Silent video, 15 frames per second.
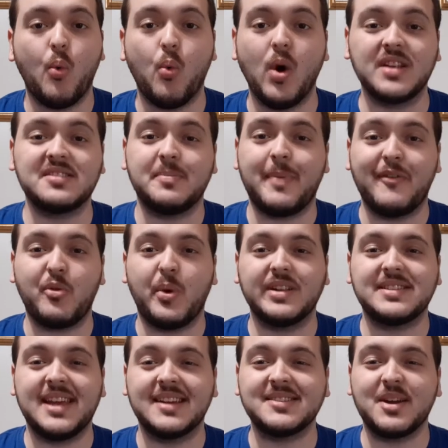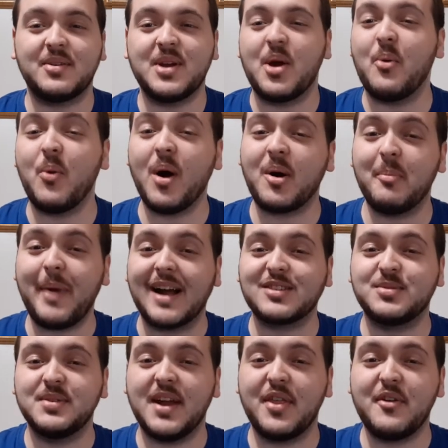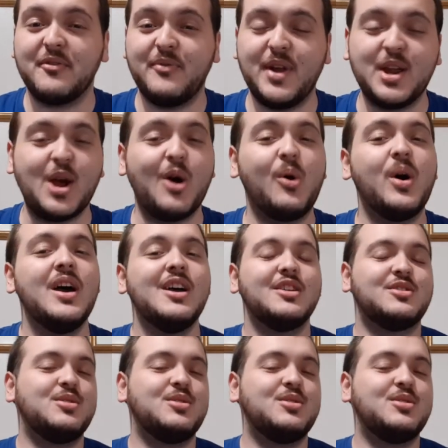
What's up everyone, Takedown here. Welcome back to another video.